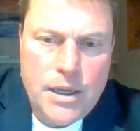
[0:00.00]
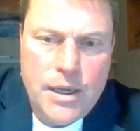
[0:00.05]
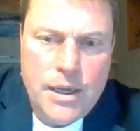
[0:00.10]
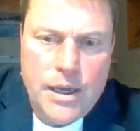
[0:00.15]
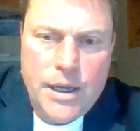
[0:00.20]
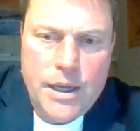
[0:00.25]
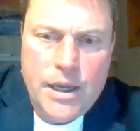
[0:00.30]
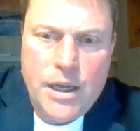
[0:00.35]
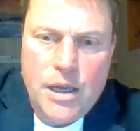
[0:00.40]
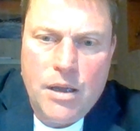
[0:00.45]

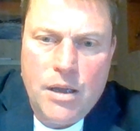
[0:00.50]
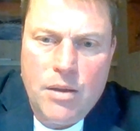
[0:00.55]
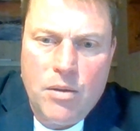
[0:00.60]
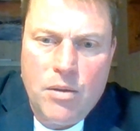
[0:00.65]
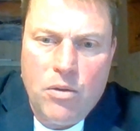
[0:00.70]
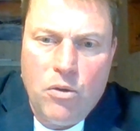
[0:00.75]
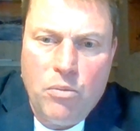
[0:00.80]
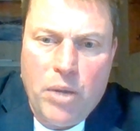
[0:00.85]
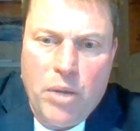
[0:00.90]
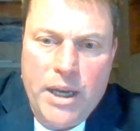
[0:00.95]

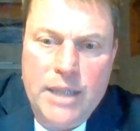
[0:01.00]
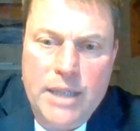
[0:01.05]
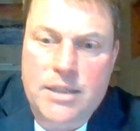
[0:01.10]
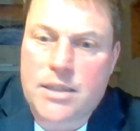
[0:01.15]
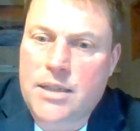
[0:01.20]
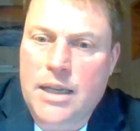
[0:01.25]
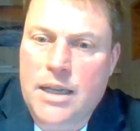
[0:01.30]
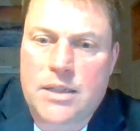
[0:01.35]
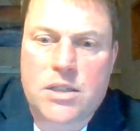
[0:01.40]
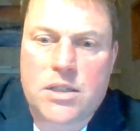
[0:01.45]
But
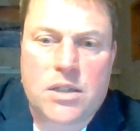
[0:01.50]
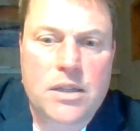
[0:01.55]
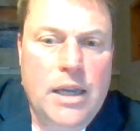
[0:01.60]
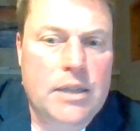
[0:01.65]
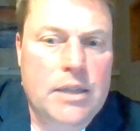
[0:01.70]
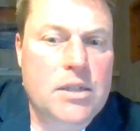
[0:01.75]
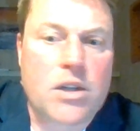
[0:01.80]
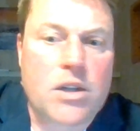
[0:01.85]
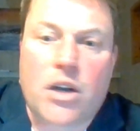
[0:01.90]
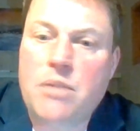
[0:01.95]

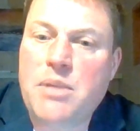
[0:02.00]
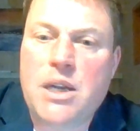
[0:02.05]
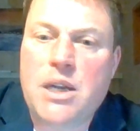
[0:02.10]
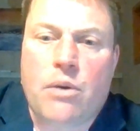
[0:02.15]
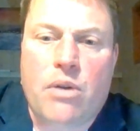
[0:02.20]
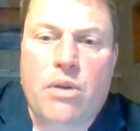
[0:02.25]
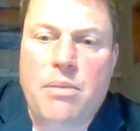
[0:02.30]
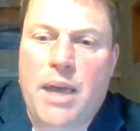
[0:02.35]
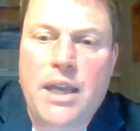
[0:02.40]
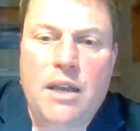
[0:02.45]
it's going to be
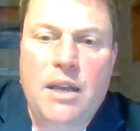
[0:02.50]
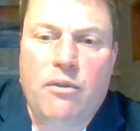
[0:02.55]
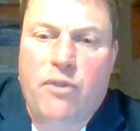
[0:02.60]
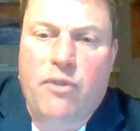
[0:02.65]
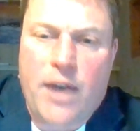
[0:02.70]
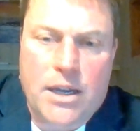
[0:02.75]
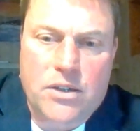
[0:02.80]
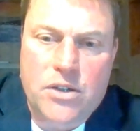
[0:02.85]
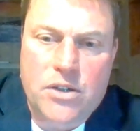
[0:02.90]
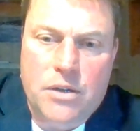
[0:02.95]
a remaining
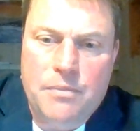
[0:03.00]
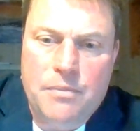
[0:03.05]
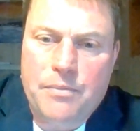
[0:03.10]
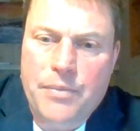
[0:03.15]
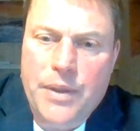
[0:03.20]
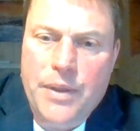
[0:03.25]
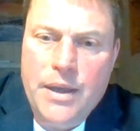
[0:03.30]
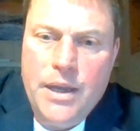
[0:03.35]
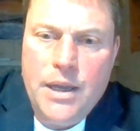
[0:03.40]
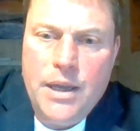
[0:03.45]
factor.
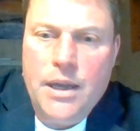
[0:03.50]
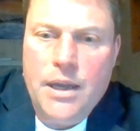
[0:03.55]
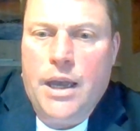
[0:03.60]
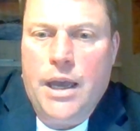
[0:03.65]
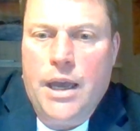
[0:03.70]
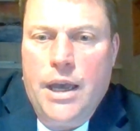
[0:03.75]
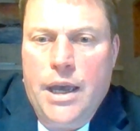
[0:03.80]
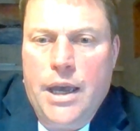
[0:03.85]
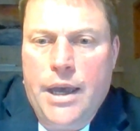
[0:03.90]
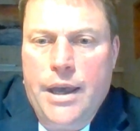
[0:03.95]

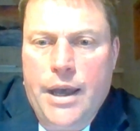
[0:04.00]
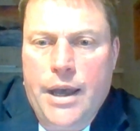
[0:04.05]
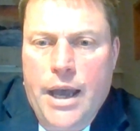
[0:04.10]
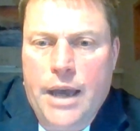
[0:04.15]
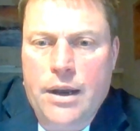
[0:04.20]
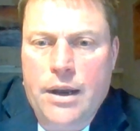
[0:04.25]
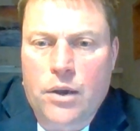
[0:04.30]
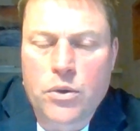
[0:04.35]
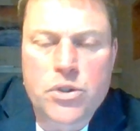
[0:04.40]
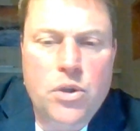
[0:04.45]

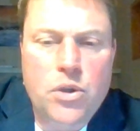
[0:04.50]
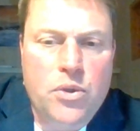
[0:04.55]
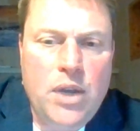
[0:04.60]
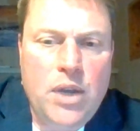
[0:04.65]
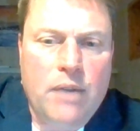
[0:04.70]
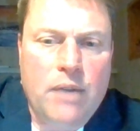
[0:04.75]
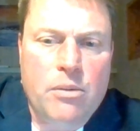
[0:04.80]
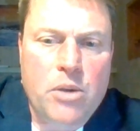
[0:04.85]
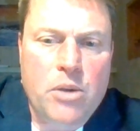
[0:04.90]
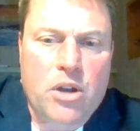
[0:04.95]
And I also
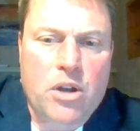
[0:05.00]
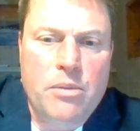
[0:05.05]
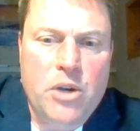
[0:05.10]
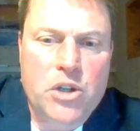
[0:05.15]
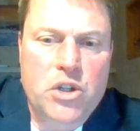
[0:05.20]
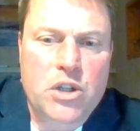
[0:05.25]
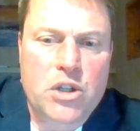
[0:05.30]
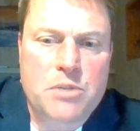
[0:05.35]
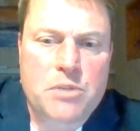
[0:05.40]
think from a commercial